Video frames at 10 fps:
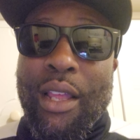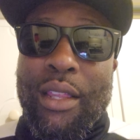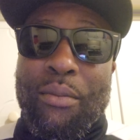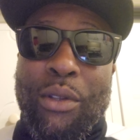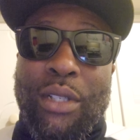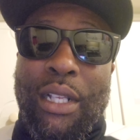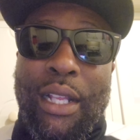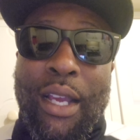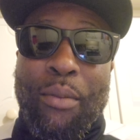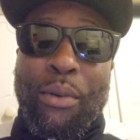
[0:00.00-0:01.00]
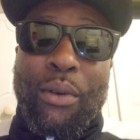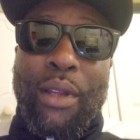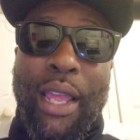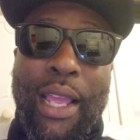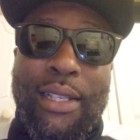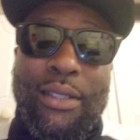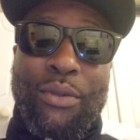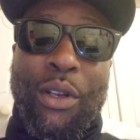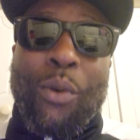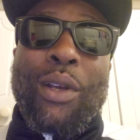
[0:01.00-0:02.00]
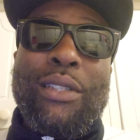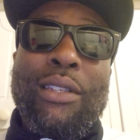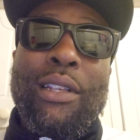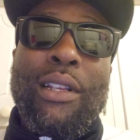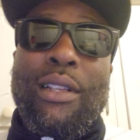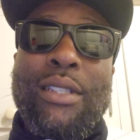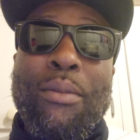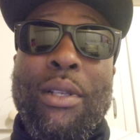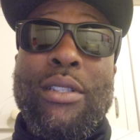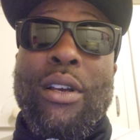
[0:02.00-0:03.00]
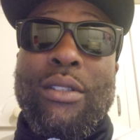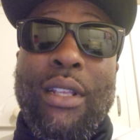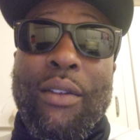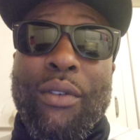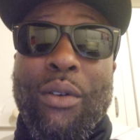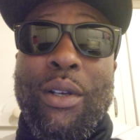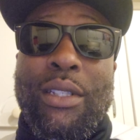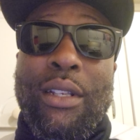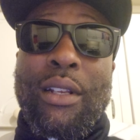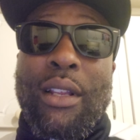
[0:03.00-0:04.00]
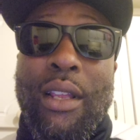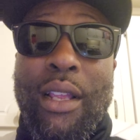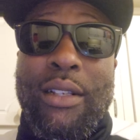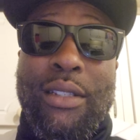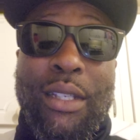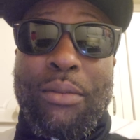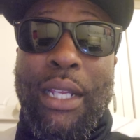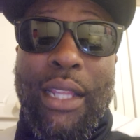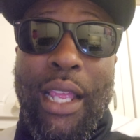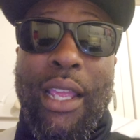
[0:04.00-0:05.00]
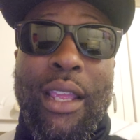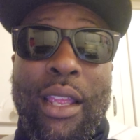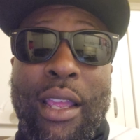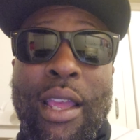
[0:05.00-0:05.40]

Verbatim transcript: The music that the couple has requested, some of the songs that they've requested, it seems like they